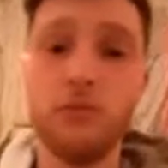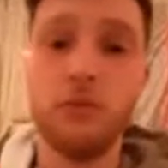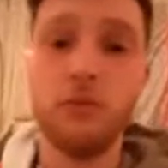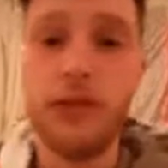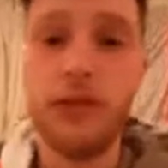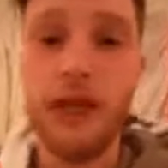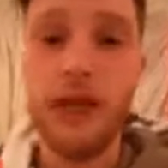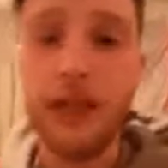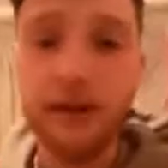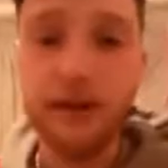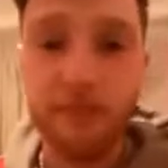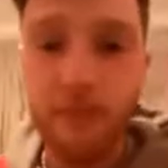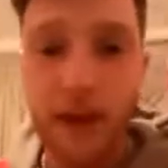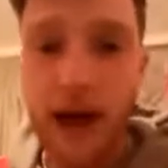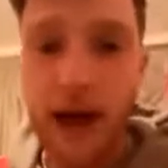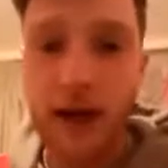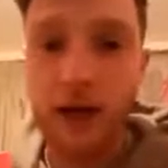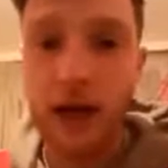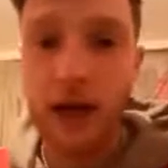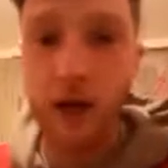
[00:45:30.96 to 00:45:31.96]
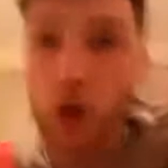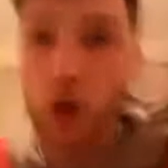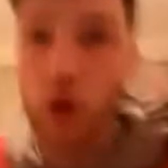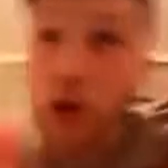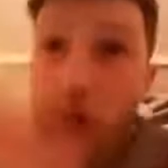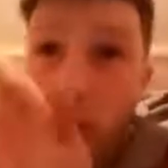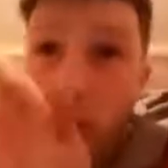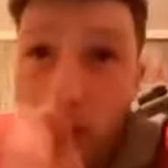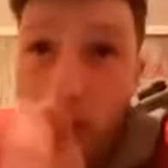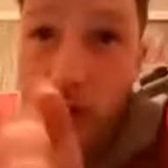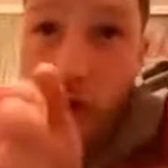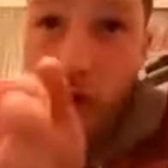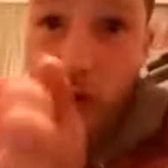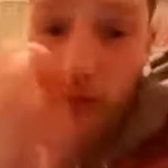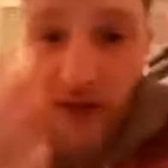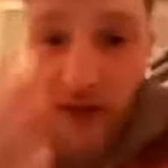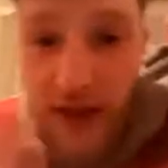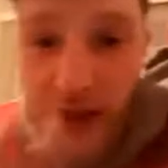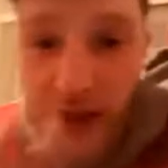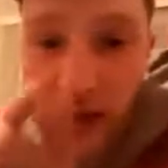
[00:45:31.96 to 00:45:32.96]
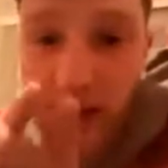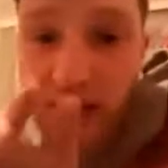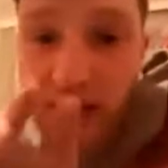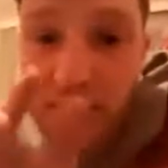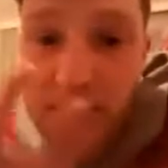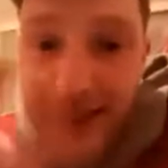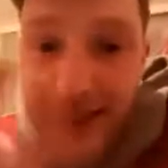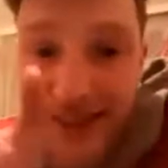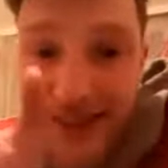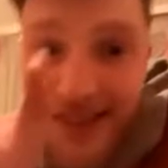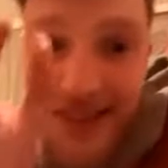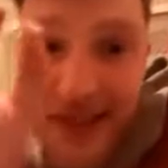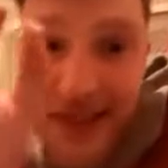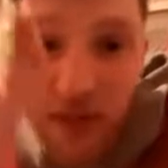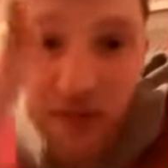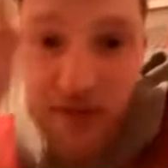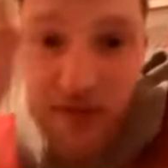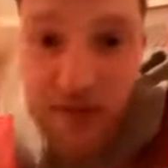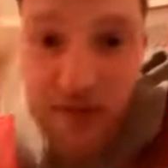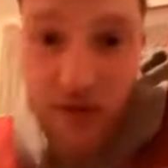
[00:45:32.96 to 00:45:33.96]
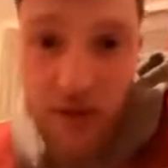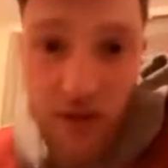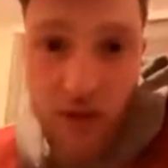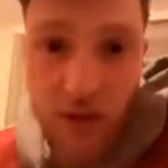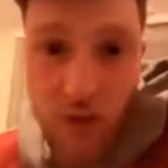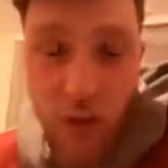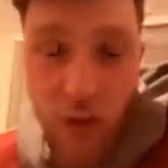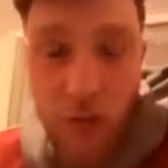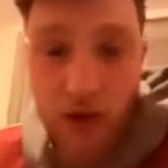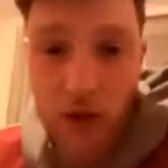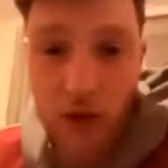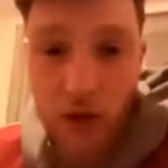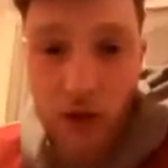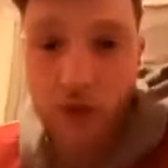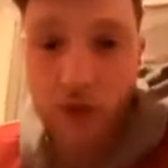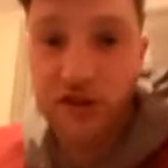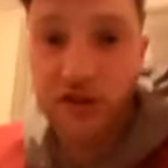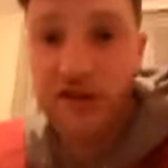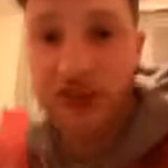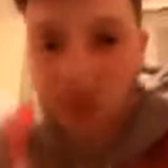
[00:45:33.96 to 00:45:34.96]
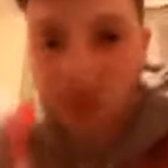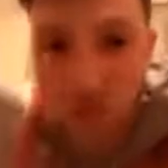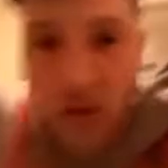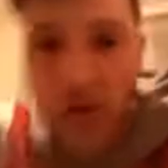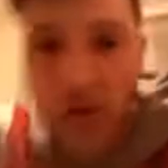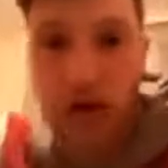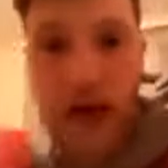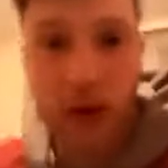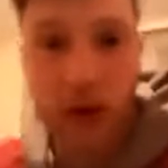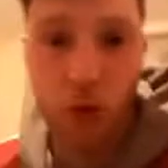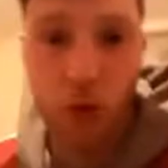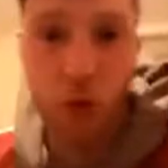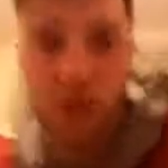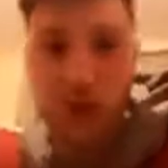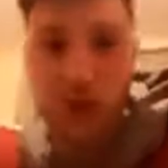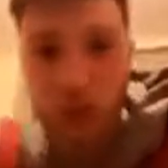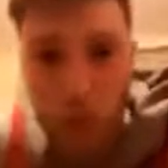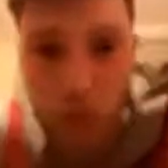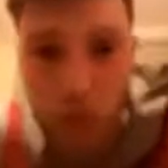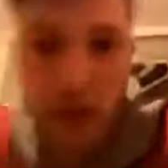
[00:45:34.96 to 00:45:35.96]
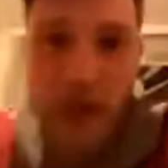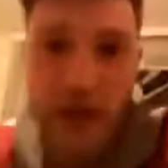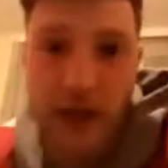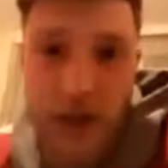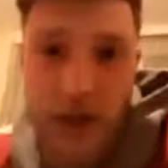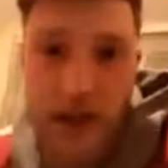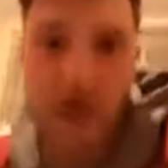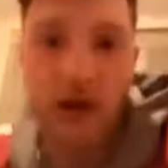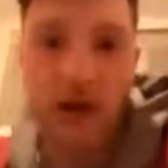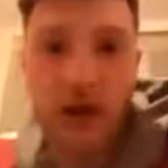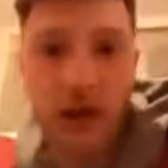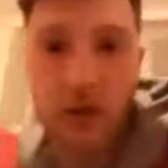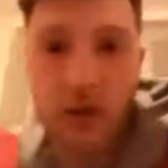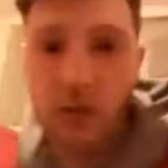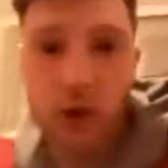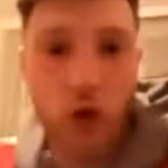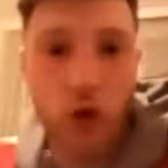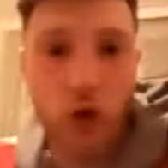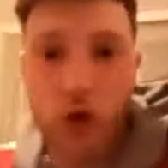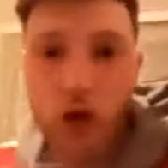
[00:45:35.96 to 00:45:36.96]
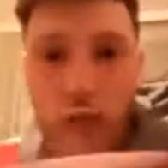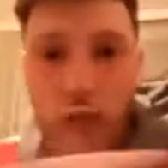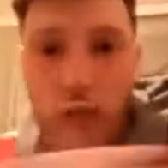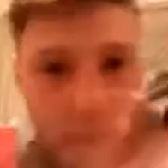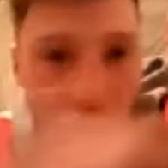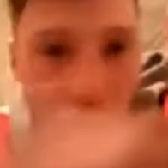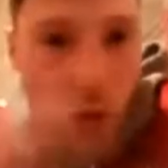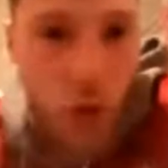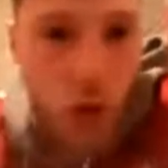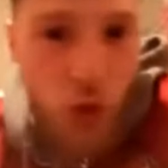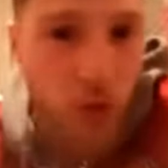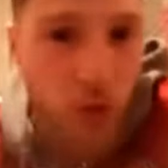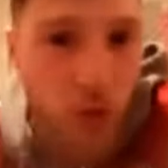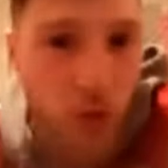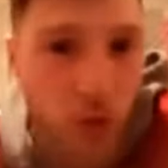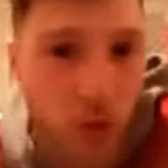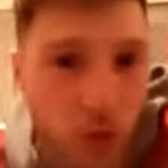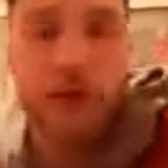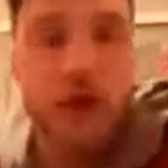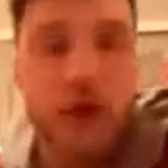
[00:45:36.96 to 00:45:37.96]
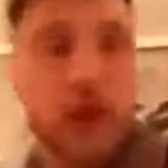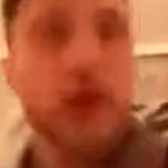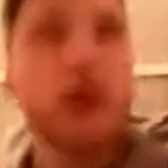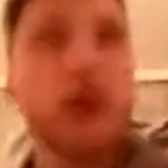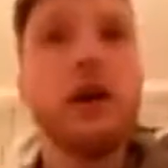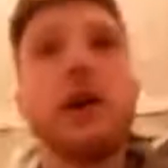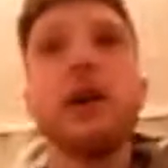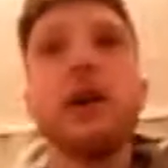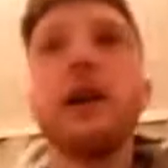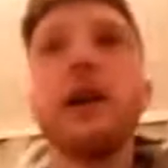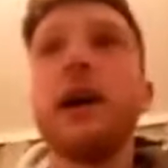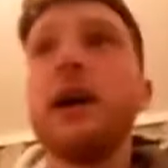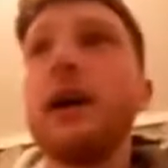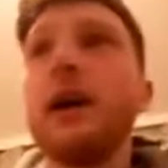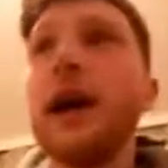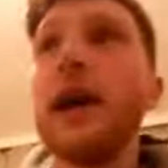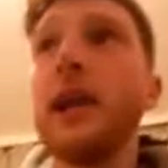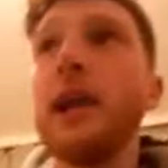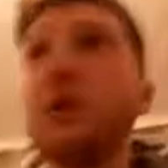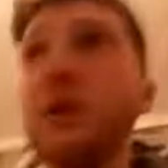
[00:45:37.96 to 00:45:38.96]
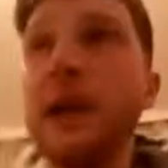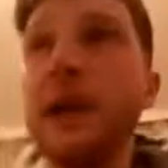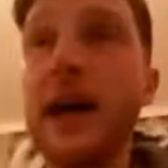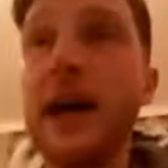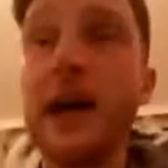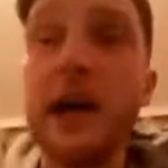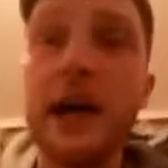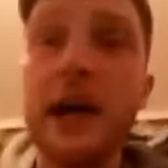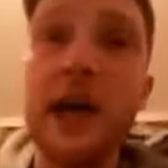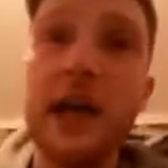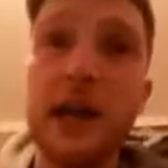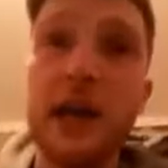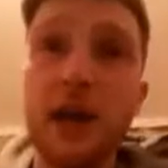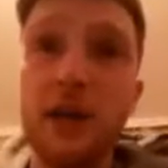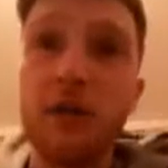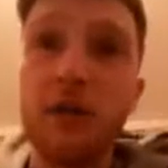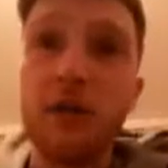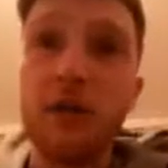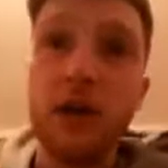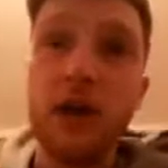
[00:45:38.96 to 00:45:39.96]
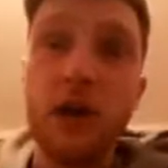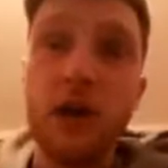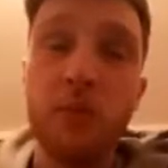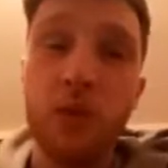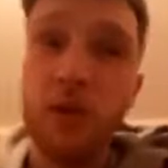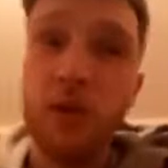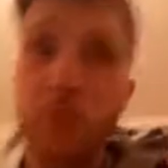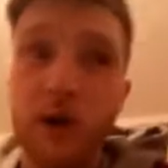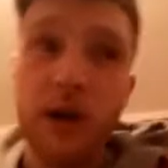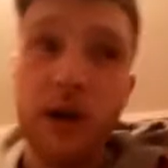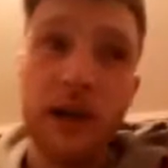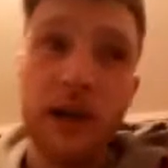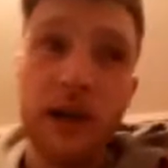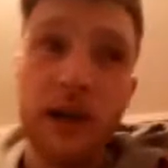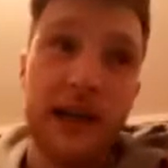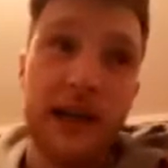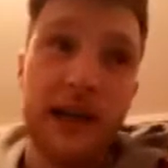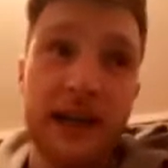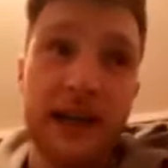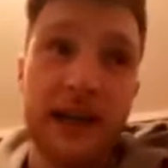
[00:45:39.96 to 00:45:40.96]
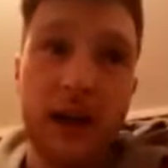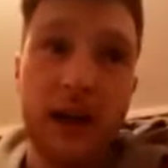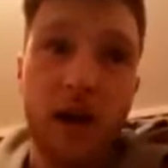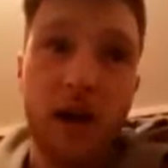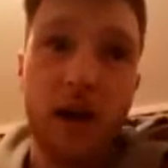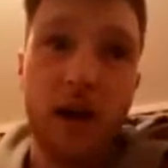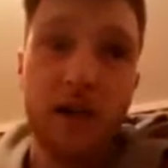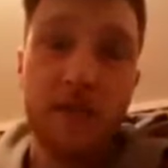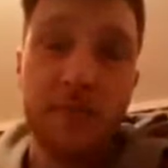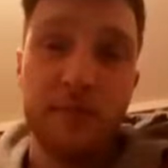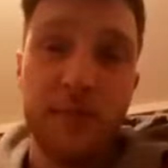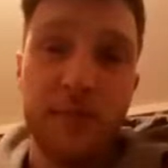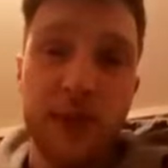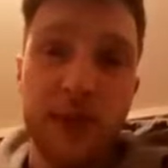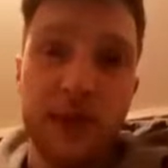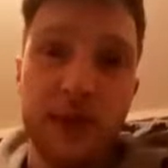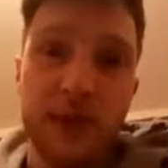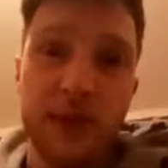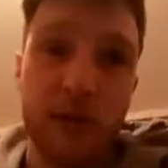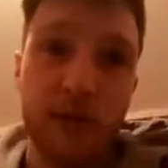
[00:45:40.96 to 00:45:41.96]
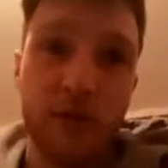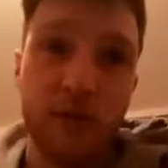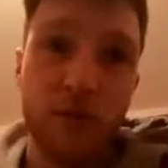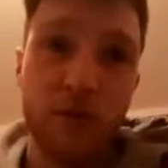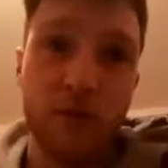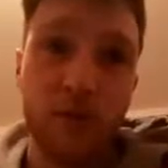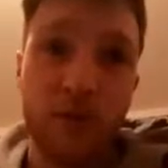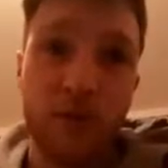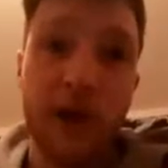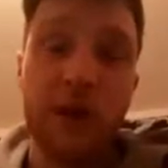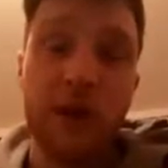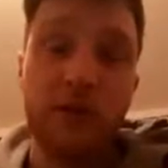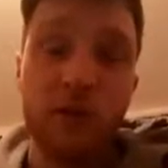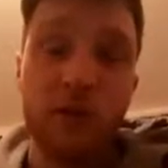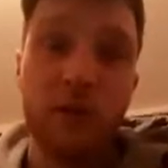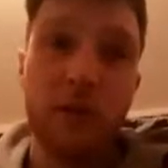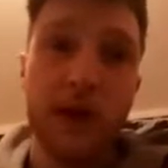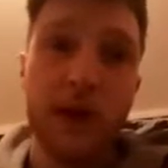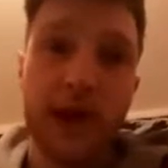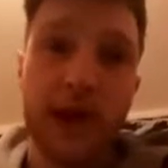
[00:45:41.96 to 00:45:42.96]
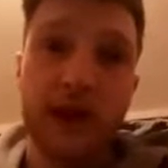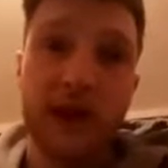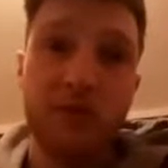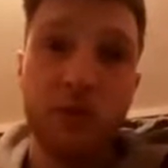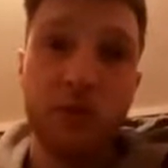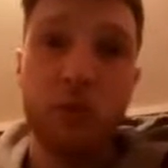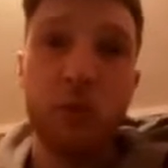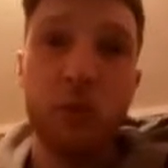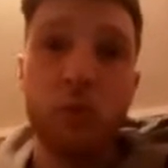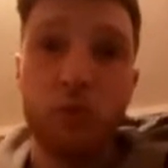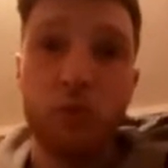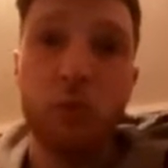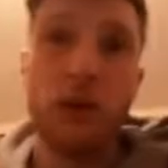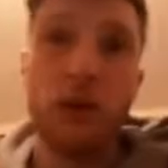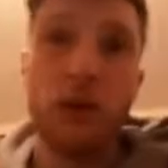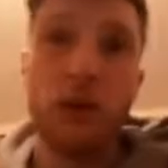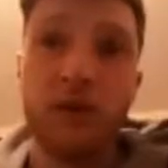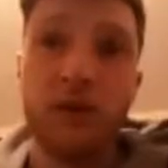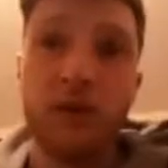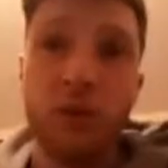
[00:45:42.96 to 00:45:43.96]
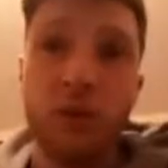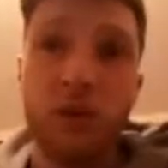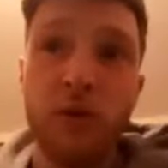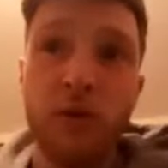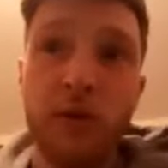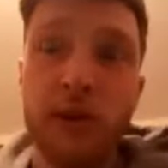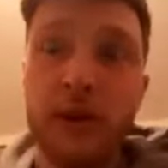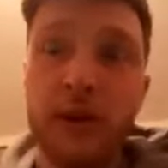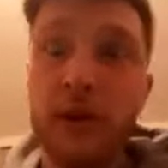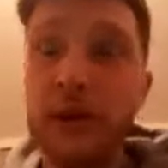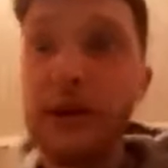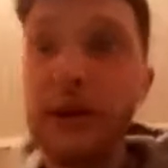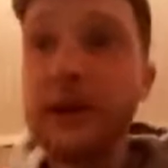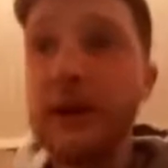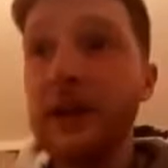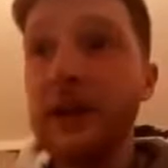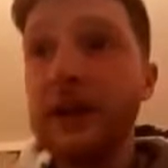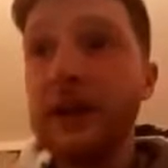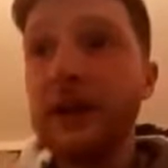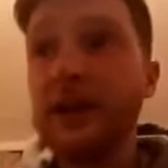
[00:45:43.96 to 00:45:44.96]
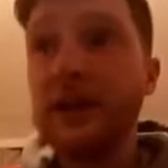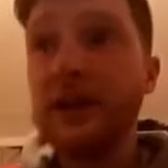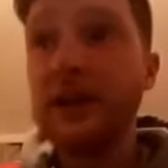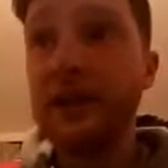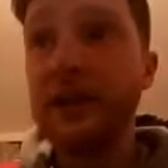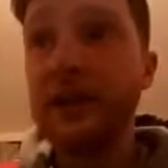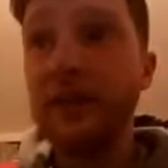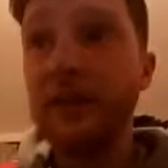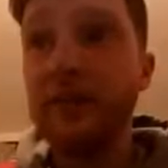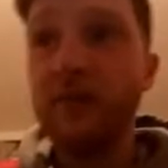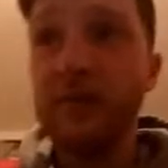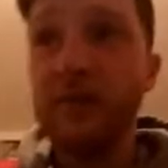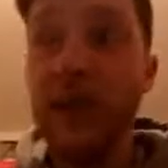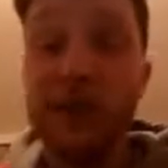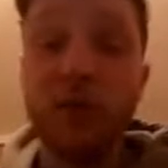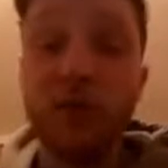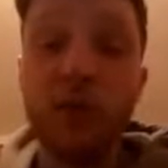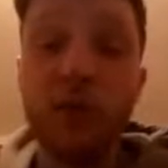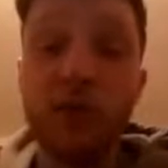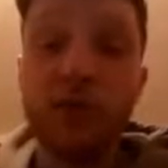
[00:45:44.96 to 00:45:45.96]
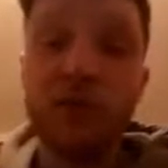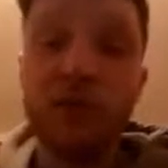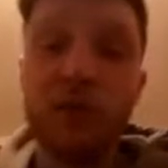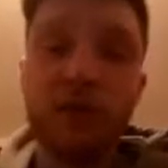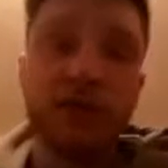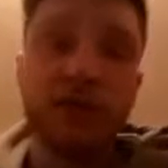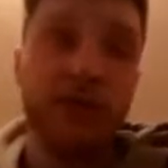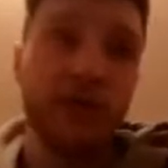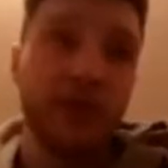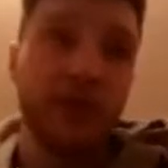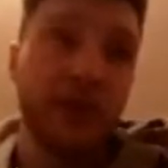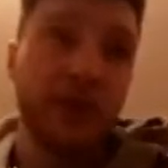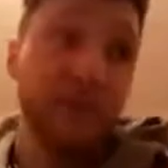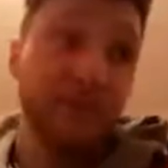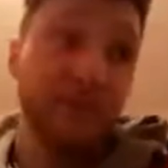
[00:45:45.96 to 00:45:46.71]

it's mad. Like you're taking these mini steps. Normally you're just stepping like normally you would, didn't it? But you couldn't even move, bro. Yeah. Anyway, that night, yeah, the club we were working at, yeah, they asked me and the two of my guys who worked there as well, innit? Yeah, that Florida Snows. Anyway,